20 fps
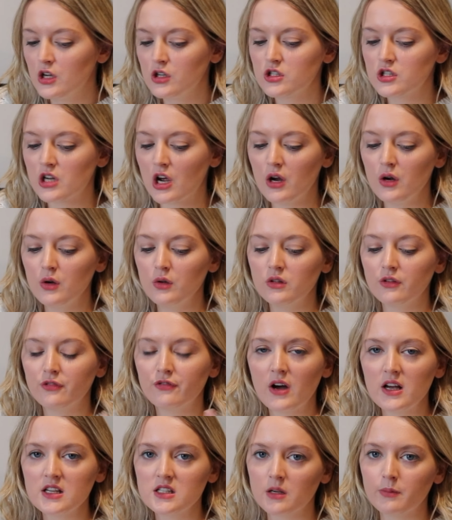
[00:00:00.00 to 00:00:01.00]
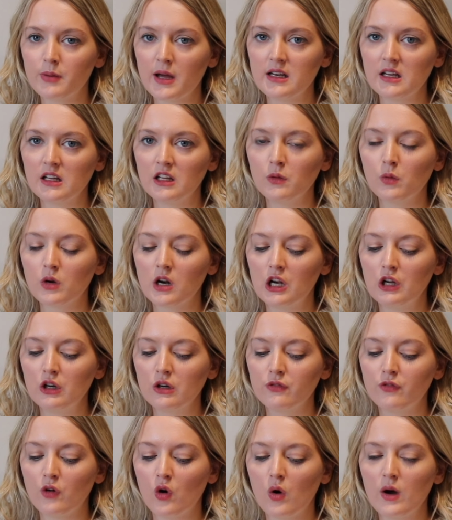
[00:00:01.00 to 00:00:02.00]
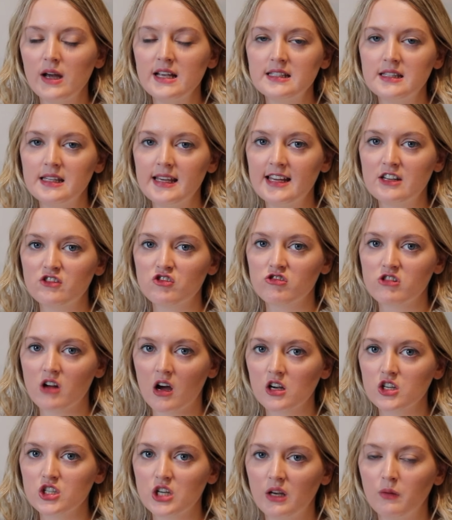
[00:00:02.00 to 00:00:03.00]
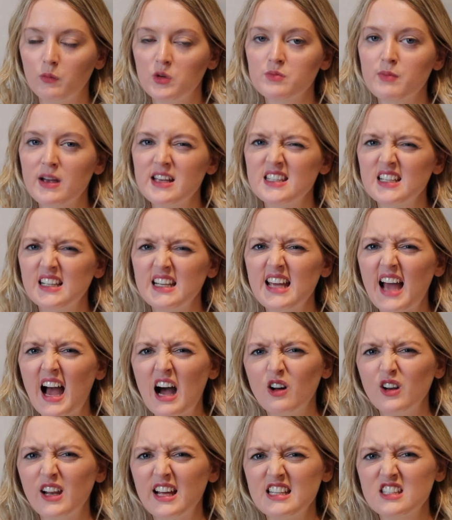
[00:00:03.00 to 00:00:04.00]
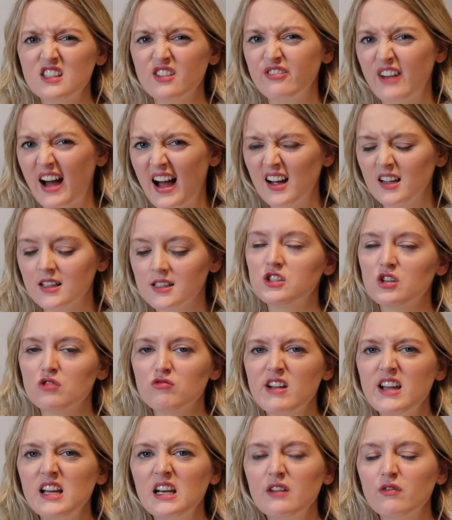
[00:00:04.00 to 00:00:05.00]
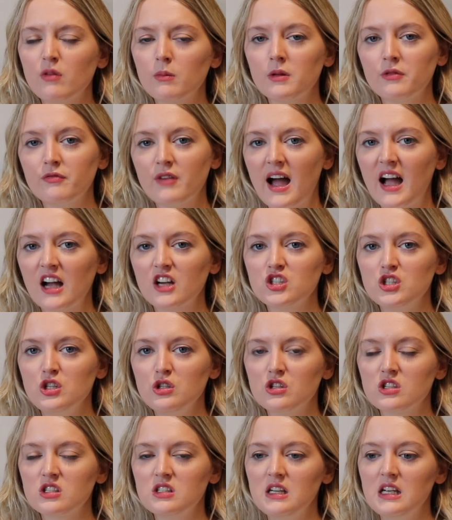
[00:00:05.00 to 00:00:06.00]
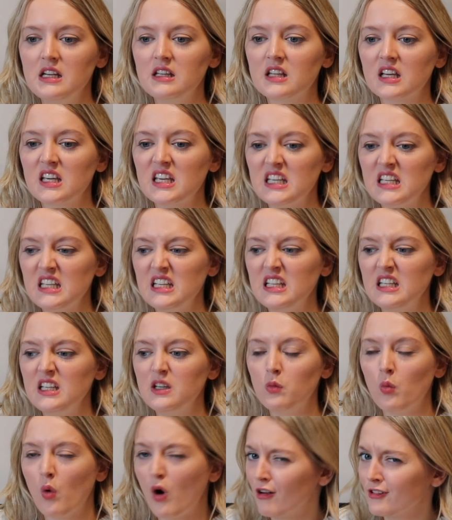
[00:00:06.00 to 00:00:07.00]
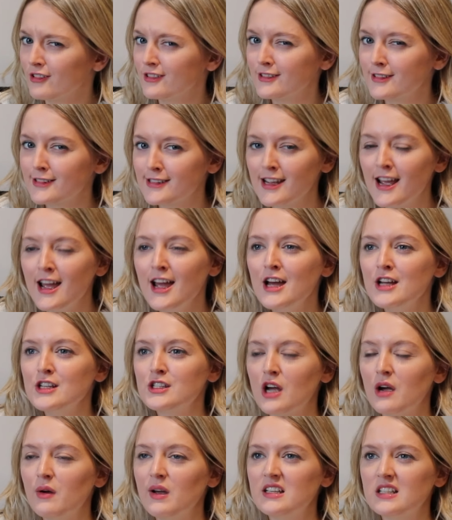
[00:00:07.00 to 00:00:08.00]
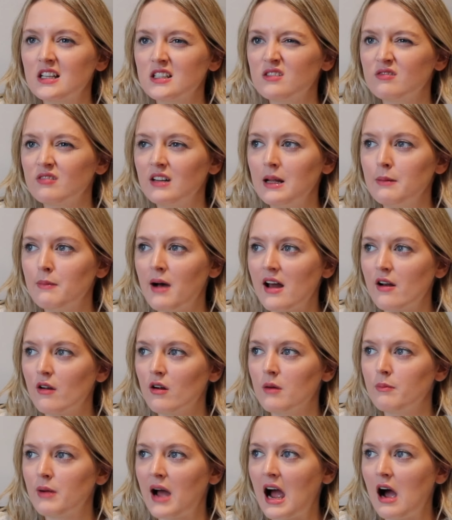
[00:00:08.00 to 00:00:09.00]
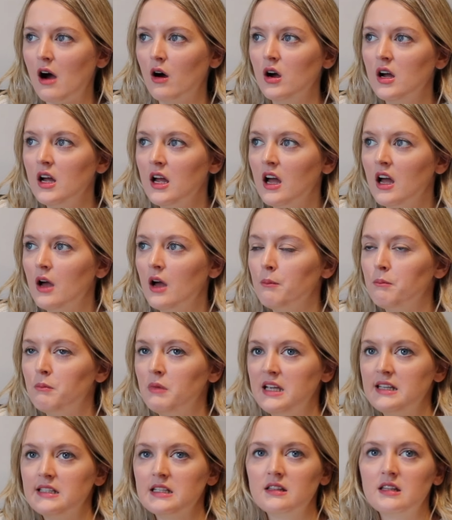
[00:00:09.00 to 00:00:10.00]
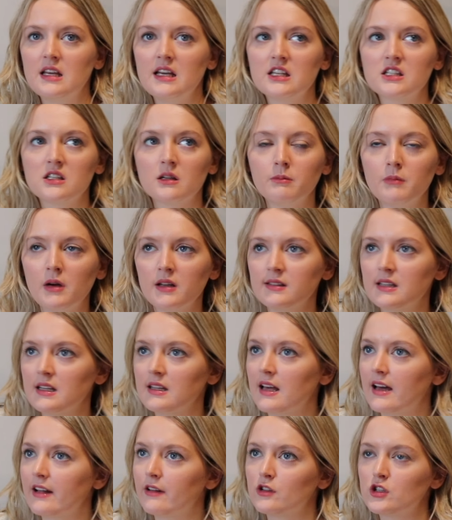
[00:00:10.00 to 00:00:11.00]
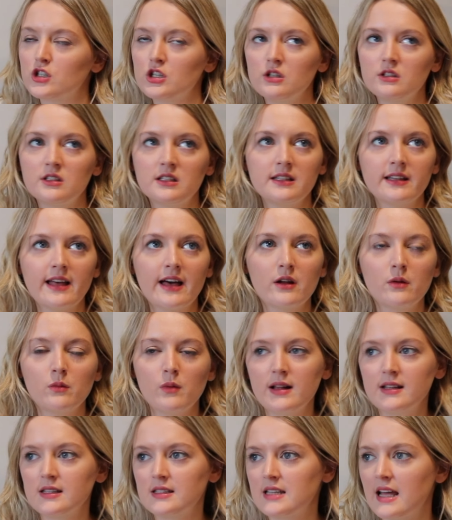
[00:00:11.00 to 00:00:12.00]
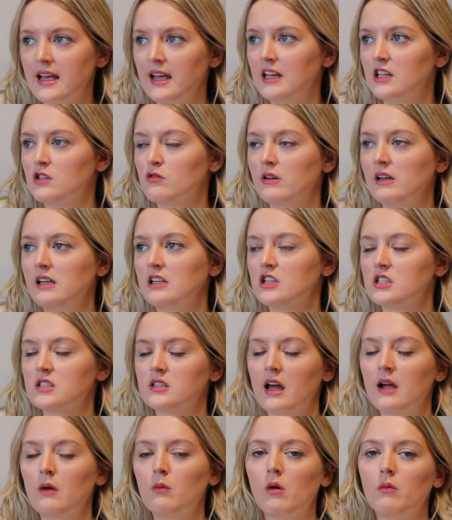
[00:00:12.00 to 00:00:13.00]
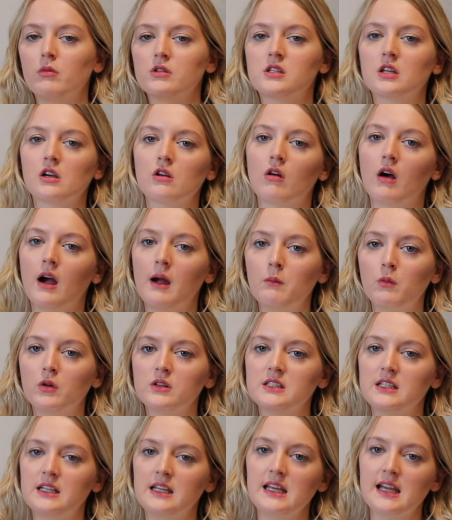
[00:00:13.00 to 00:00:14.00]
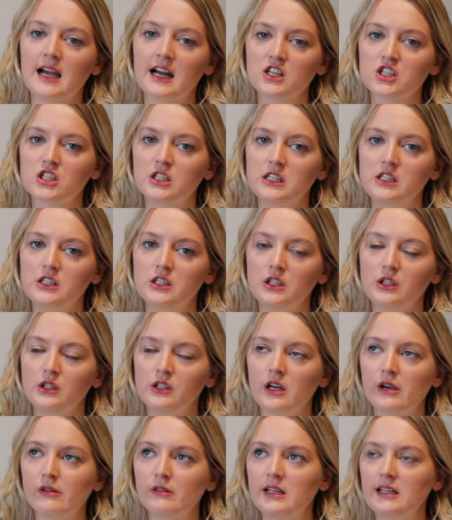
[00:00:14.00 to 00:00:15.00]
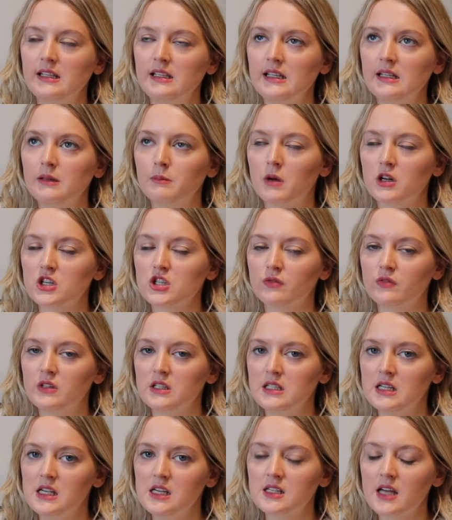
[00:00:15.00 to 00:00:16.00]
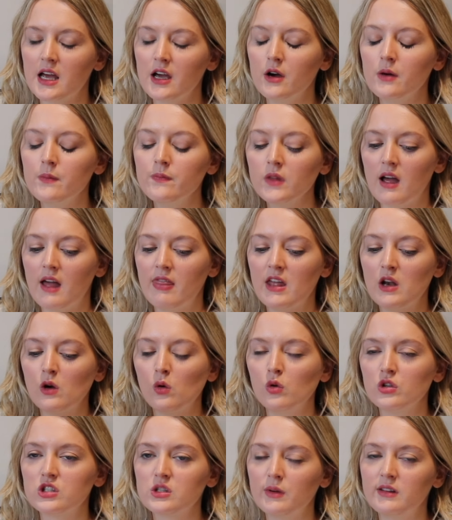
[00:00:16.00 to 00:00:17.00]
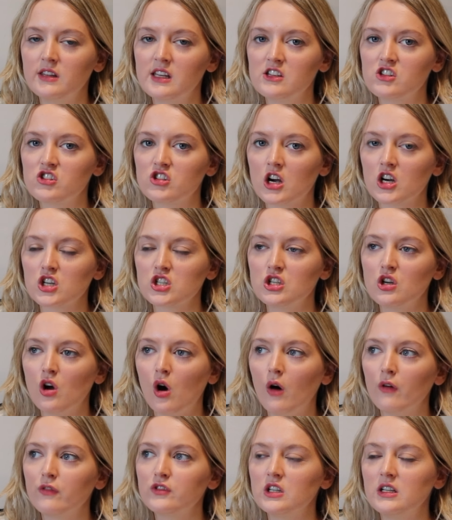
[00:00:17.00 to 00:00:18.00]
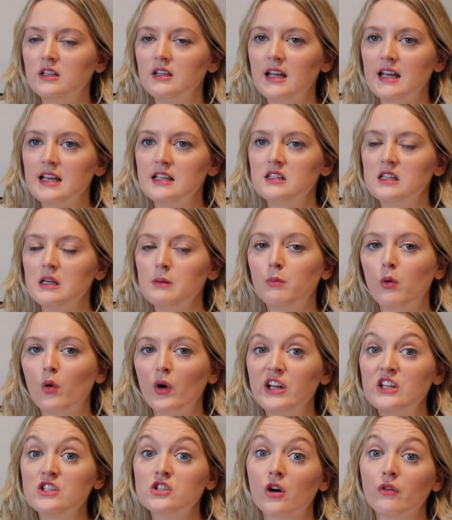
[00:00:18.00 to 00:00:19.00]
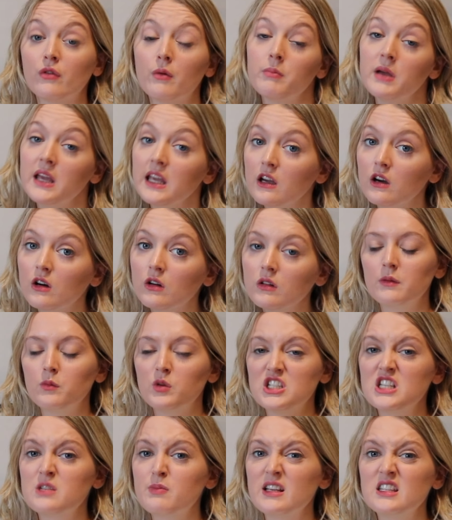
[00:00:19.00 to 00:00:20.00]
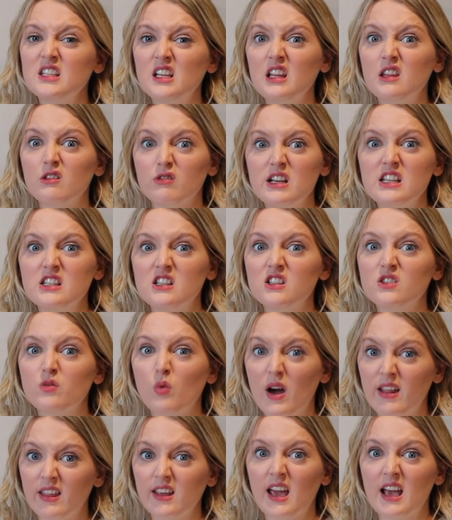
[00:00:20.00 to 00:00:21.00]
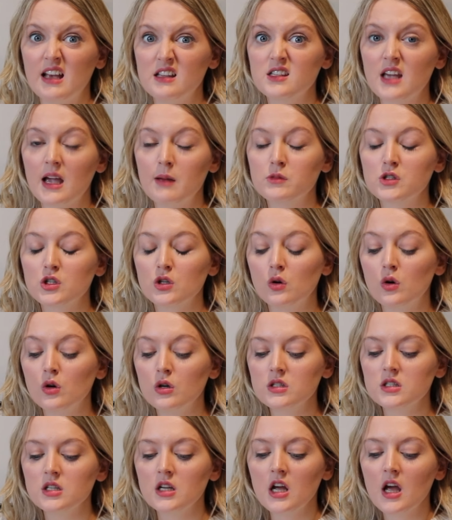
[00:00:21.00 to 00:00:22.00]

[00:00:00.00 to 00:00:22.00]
So the first subheading you want to look for is the introduction, which basically outlays the facts. So really from the facts, you just need the key ones. So it doesn't really matter about he did this on Monday, that on Tuesday, that on Wednesday. It's really just like, what was the crime? What did he actually do? You don't really need much of the detail. And then also in the introduction often is the points of appeal, which is basically the reasons why the case came to court.